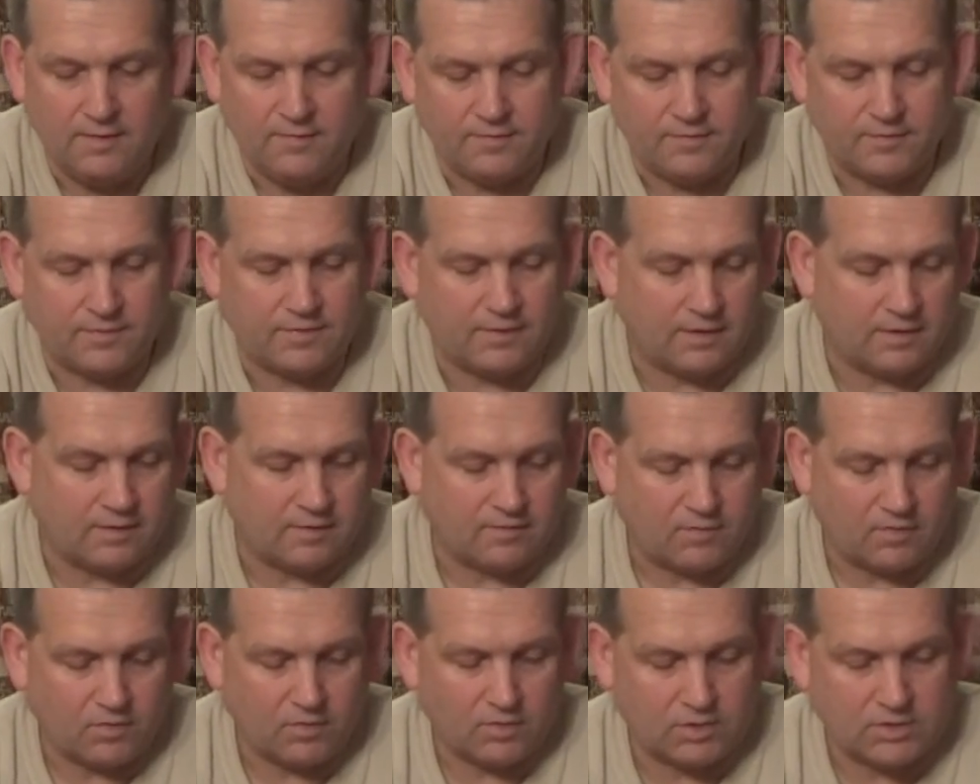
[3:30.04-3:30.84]
Then
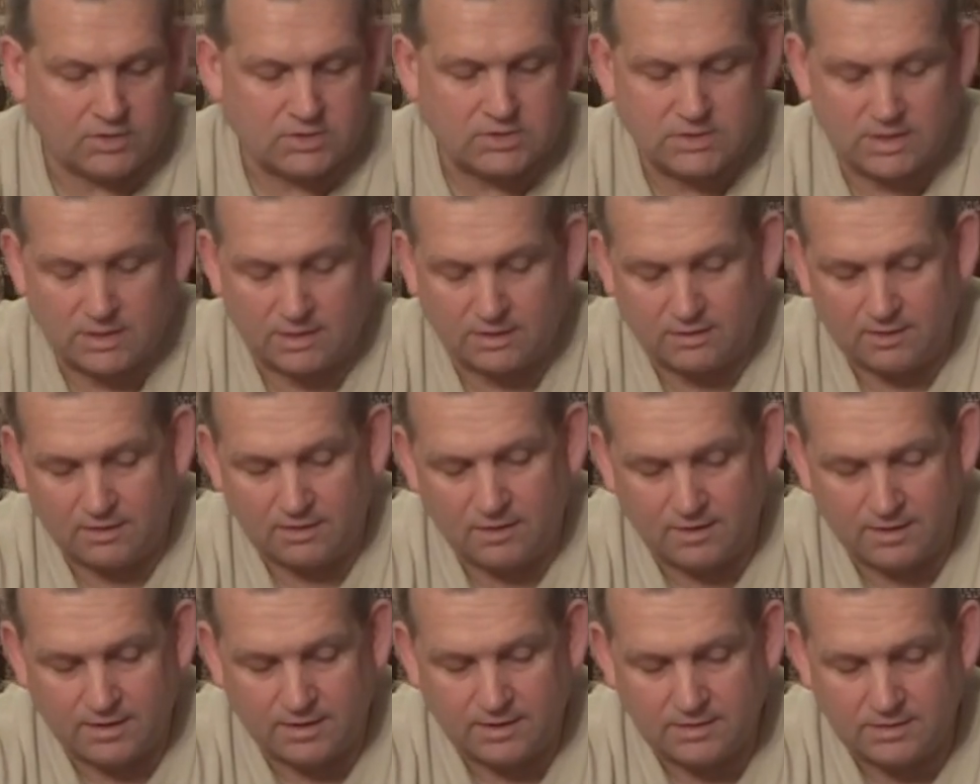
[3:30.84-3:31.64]
of course at
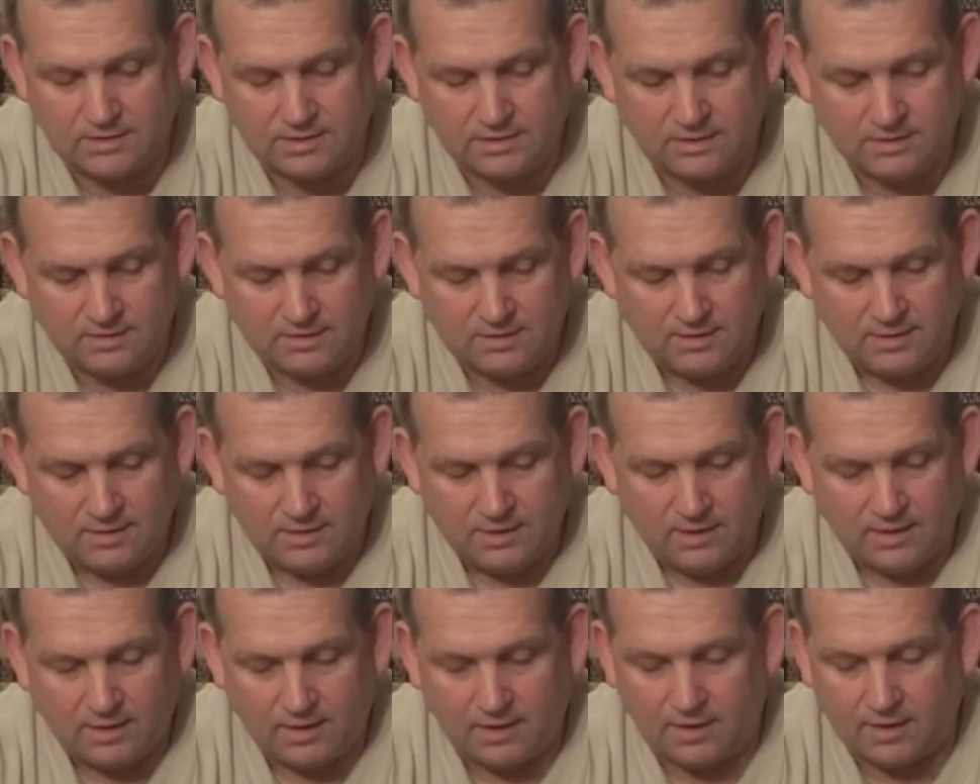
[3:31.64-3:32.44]
night
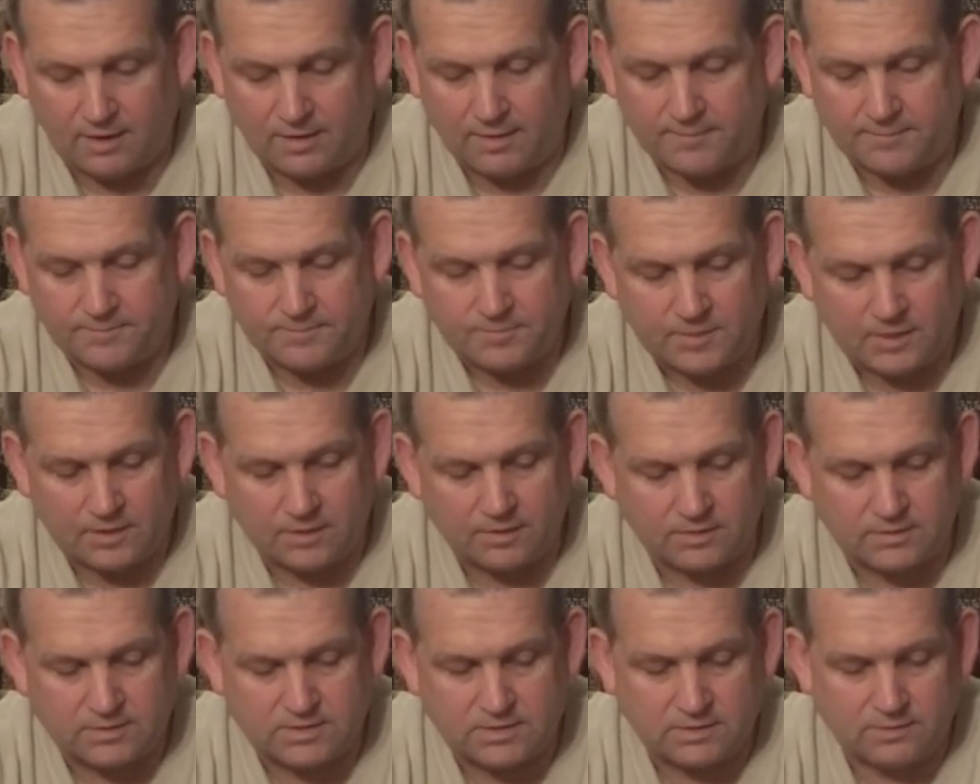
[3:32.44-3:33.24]

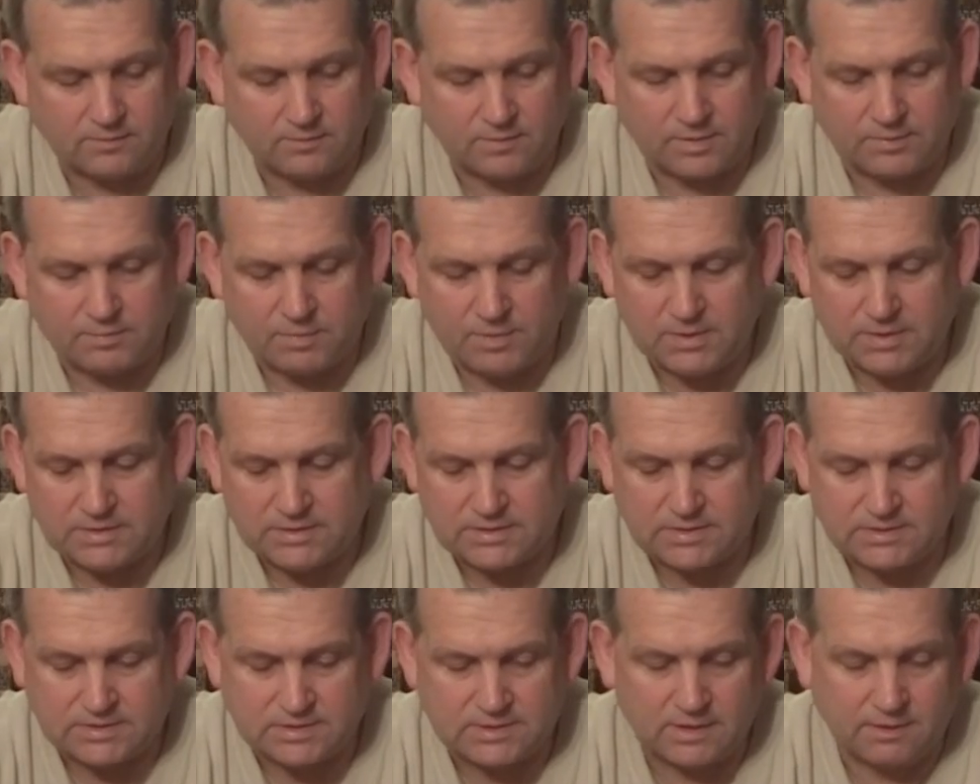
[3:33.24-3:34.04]
it repeats
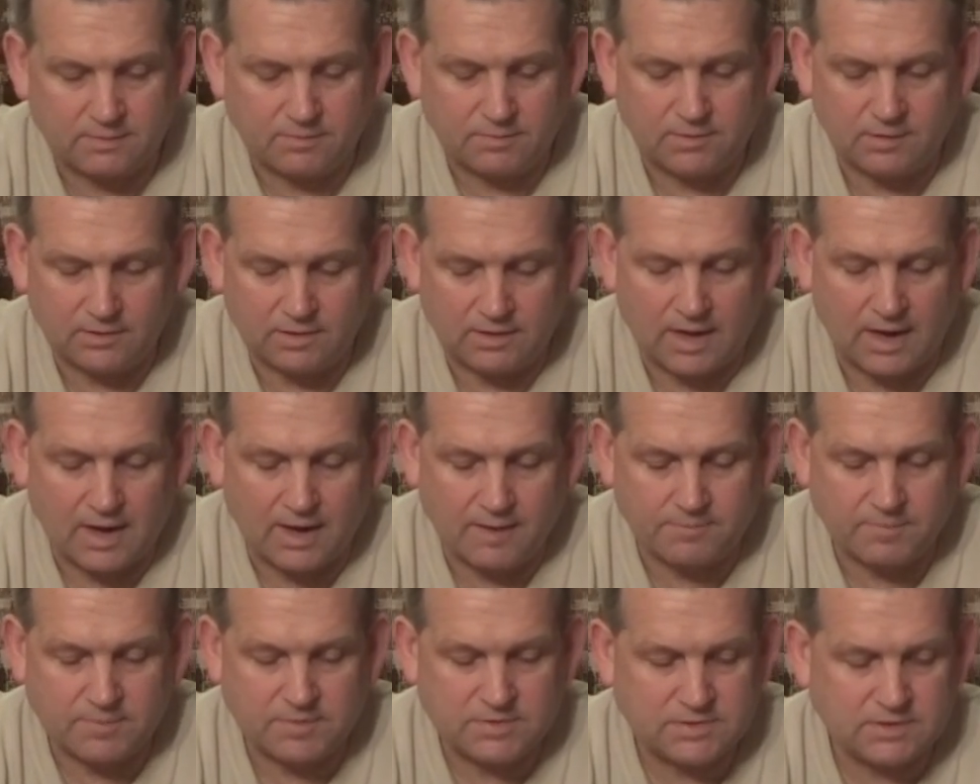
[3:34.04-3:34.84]
the same thing
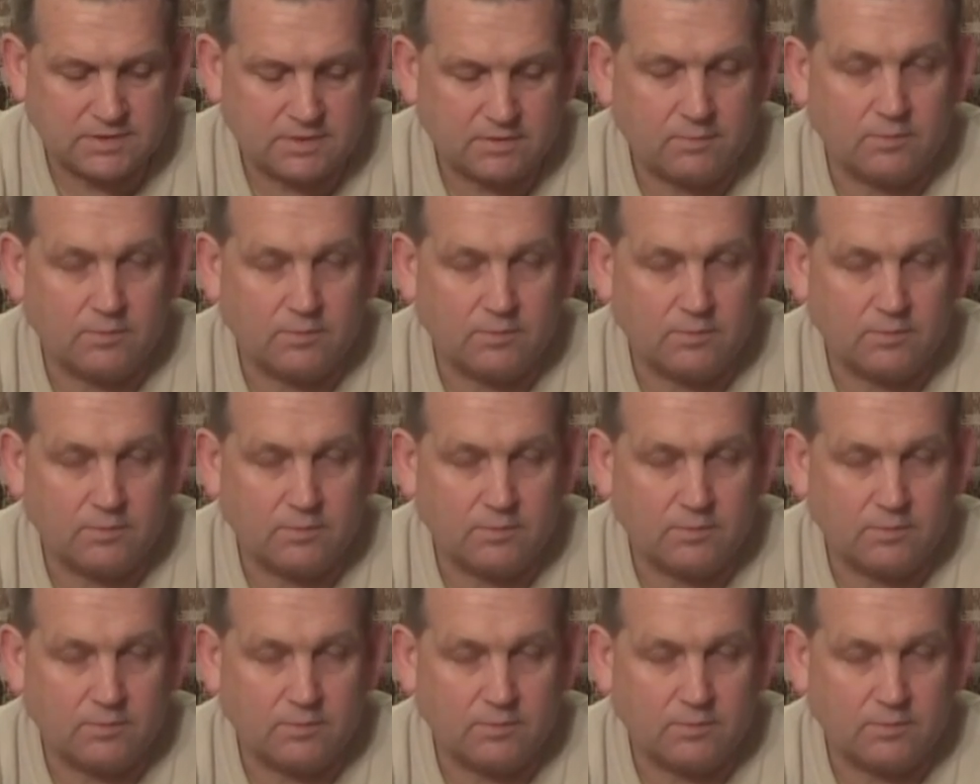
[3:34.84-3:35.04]
opposite.